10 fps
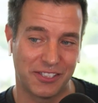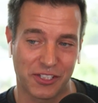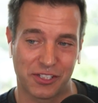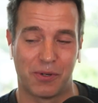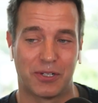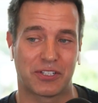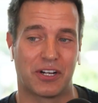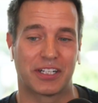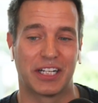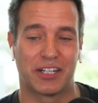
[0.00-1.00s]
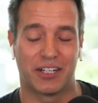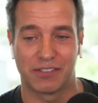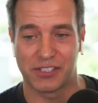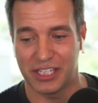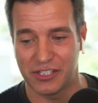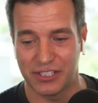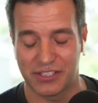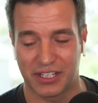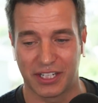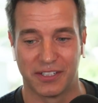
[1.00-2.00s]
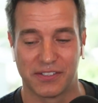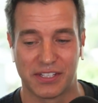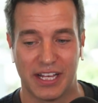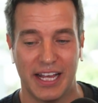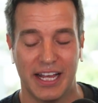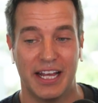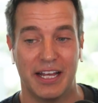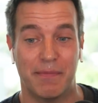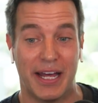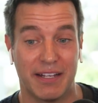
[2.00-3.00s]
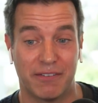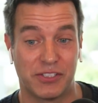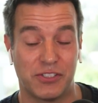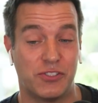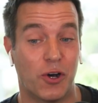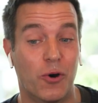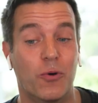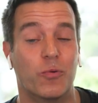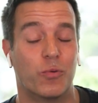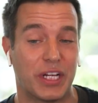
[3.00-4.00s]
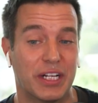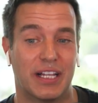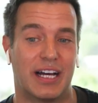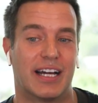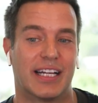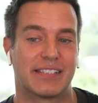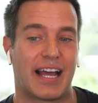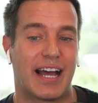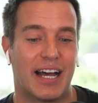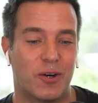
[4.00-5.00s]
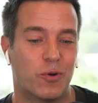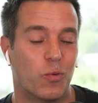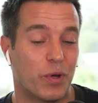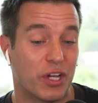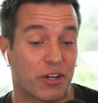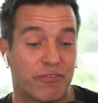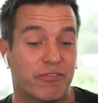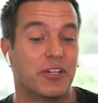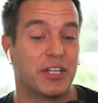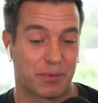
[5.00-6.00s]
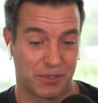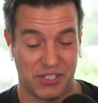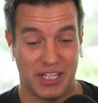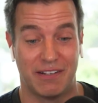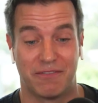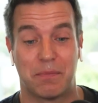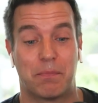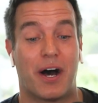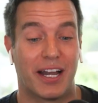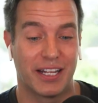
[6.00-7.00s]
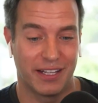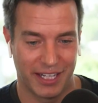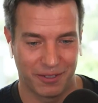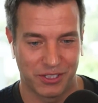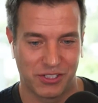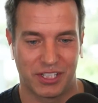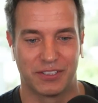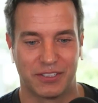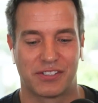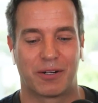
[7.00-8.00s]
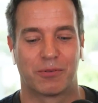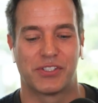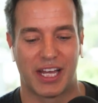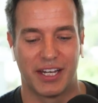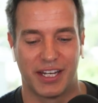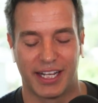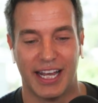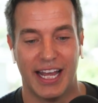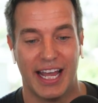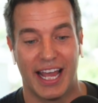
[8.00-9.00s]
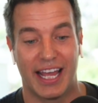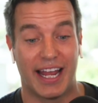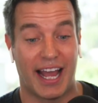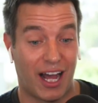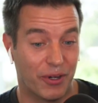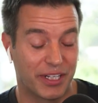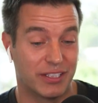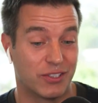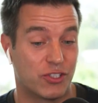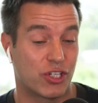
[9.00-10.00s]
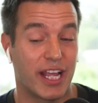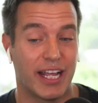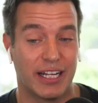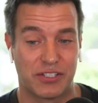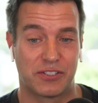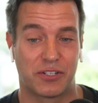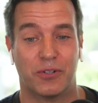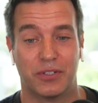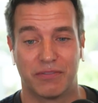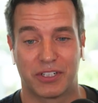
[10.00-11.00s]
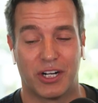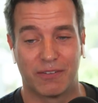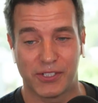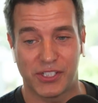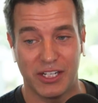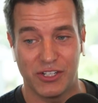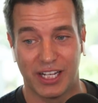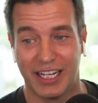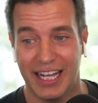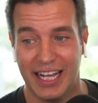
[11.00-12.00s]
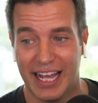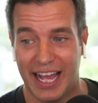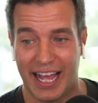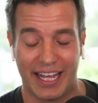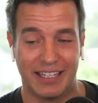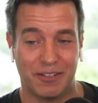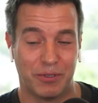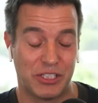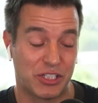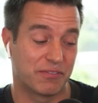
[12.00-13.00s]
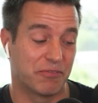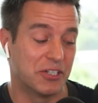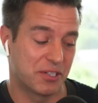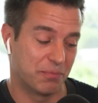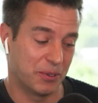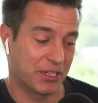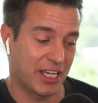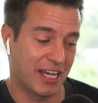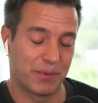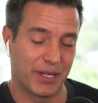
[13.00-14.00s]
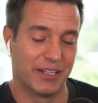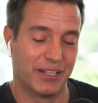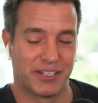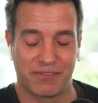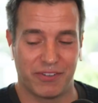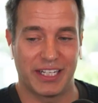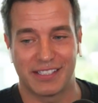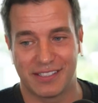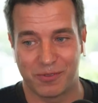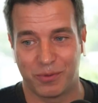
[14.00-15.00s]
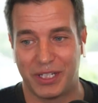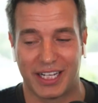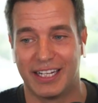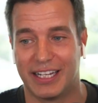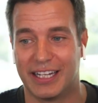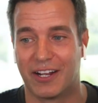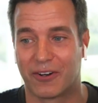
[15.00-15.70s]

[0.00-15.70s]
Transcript: small talk and conversation skills, many of us don't realize how we are fully perceived, the body language signals that we're sending, and how it can change the tone of a conversation. And we just finished a boot camp in Las Vegas this weekend, and our